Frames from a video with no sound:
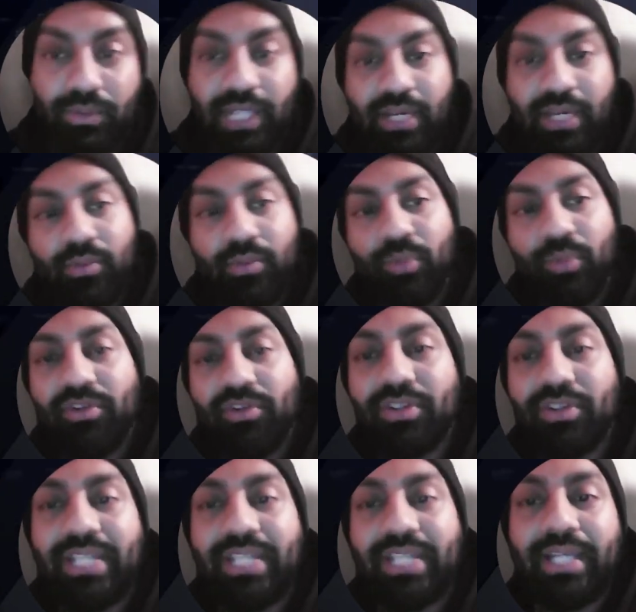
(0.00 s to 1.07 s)
Here we've got
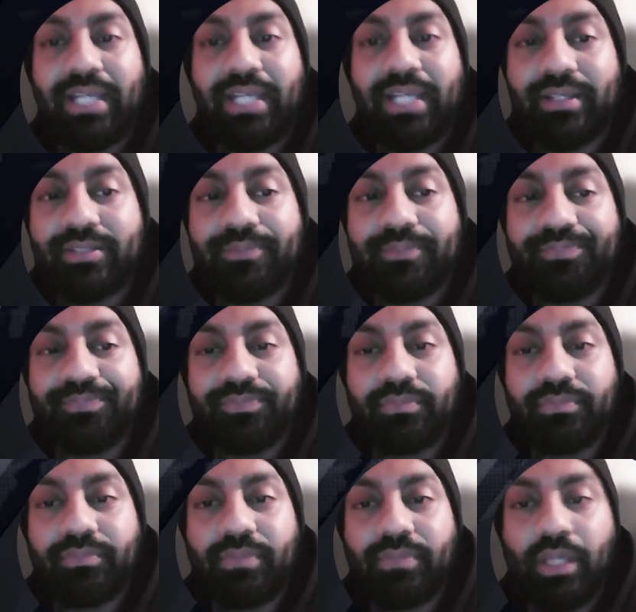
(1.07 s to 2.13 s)
10 layers,
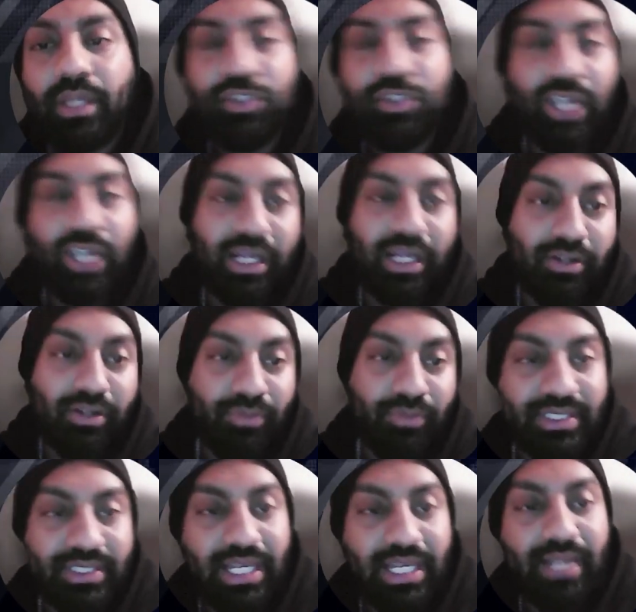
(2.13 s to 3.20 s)
starting off with the
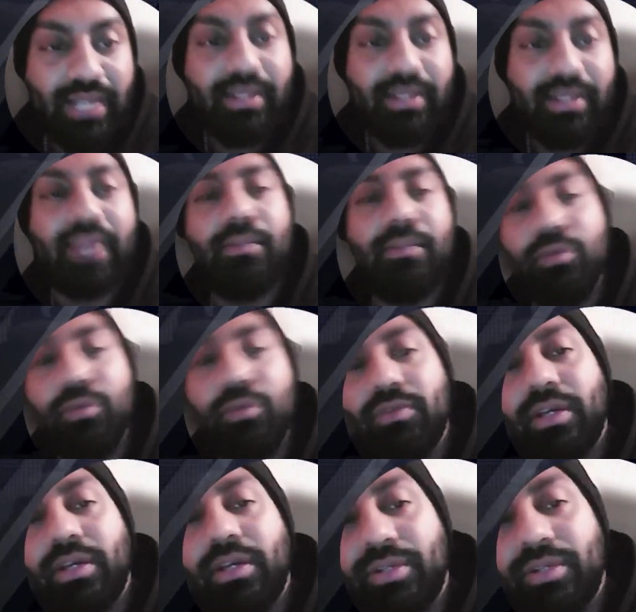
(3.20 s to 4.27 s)
skin and then
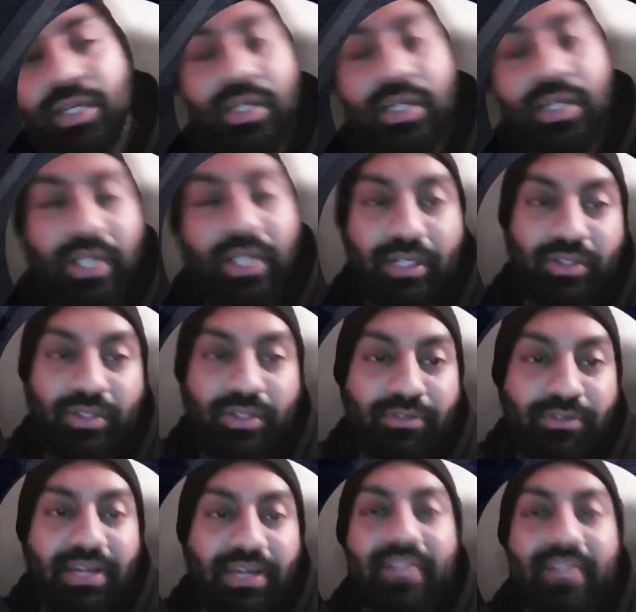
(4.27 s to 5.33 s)
moving on into the
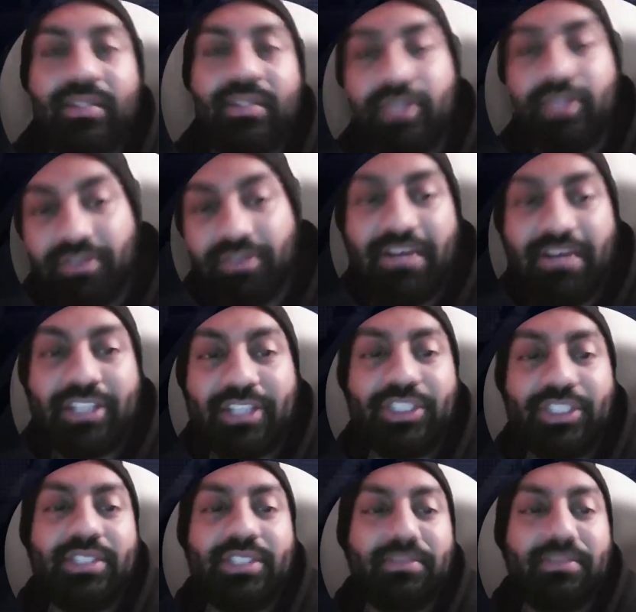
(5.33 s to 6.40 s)
fat and the different
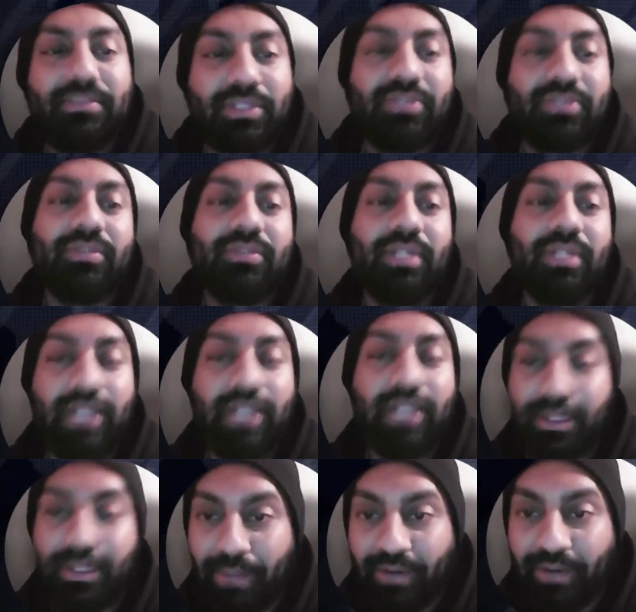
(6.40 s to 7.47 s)
fascias, muscle, and
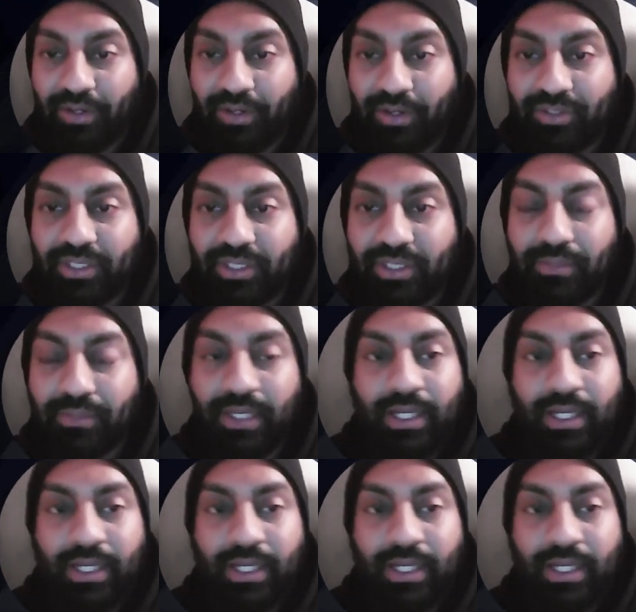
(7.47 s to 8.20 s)
then periosteum.